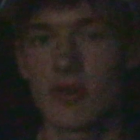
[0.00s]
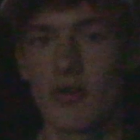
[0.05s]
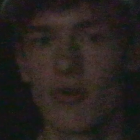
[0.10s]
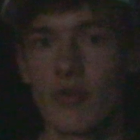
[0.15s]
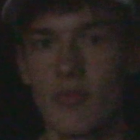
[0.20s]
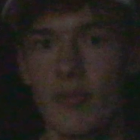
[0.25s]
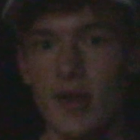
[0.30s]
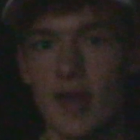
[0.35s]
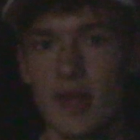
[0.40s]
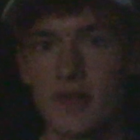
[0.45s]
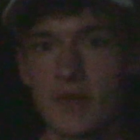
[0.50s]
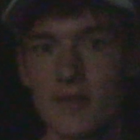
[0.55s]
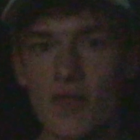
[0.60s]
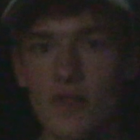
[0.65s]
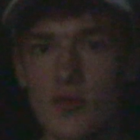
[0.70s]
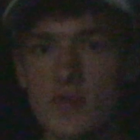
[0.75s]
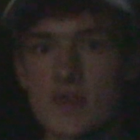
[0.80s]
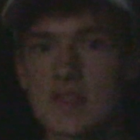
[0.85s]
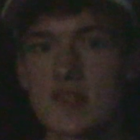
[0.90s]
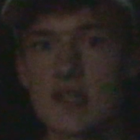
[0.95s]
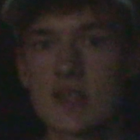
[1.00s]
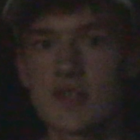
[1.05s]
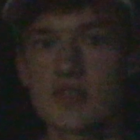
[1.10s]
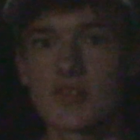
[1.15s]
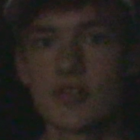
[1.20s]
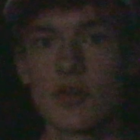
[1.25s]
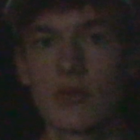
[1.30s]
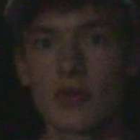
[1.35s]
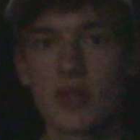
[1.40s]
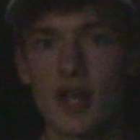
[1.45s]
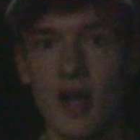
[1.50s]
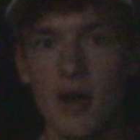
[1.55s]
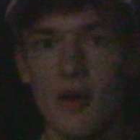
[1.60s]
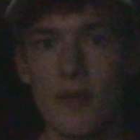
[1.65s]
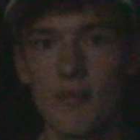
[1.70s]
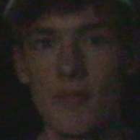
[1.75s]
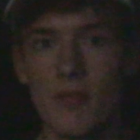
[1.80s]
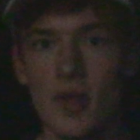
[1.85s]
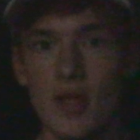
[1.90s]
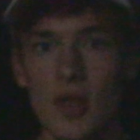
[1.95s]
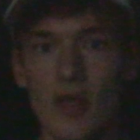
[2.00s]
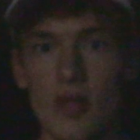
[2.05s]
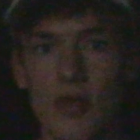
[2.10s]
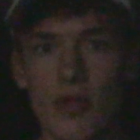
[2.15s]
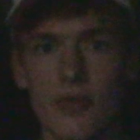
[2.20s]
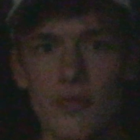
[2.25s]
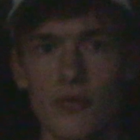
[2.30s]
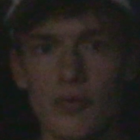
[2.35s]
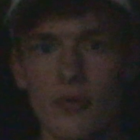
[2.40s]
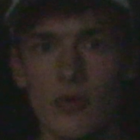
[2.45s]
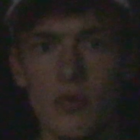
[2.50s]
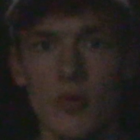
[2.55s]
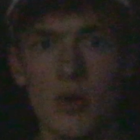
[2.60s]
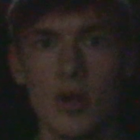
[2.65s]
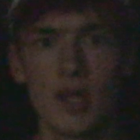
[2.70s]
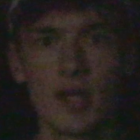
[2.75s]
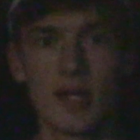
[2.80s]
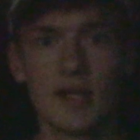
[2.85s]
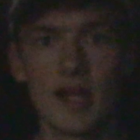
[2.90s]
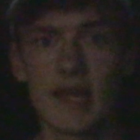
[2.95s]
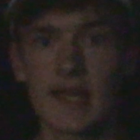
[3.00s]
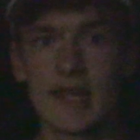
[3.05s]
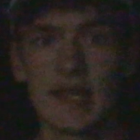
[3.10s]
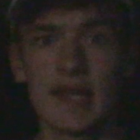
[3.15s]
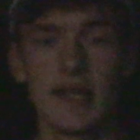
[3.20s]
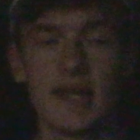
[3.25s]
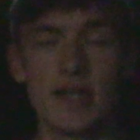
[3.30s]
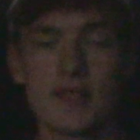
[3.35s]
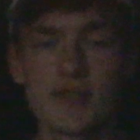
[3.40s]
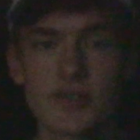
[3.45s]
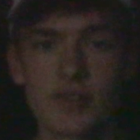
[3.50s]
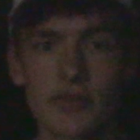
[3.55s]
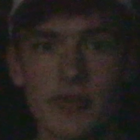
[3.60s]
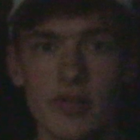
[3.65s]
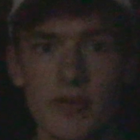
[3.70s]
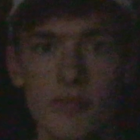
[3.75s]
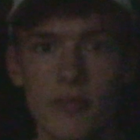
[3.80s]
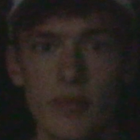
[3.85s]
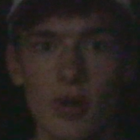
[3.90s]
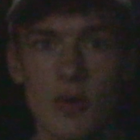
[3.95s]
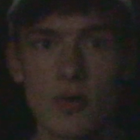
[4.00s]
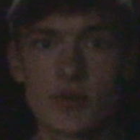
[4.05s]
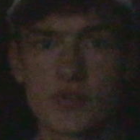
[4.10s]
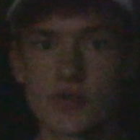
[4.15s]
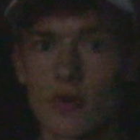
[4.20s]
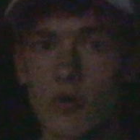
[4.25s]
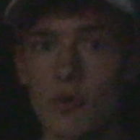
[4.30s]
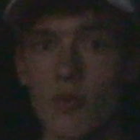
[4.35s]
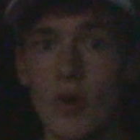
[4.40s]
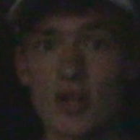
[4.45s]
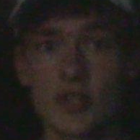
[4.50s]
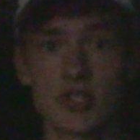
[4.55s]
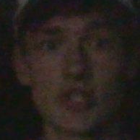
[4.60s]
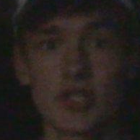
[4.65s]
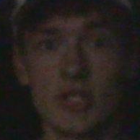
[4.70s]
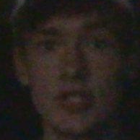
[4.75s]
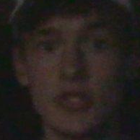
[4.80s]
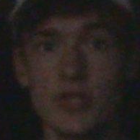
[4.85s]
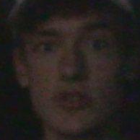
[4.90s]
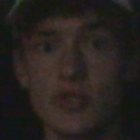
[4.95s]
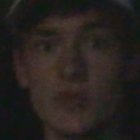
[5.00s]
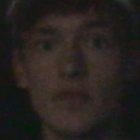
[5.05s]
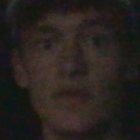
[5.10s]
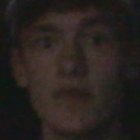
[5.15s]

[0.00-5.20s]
go to bed. Those things don't come through liking an Instagram post or watching a YouTube